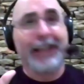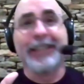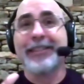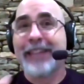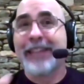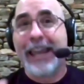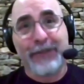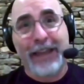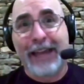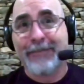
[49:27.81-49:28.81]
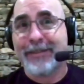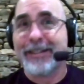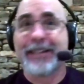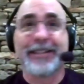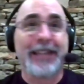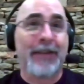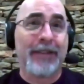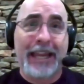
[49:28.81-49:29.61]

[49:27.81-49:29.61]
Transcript: can save that six, seven,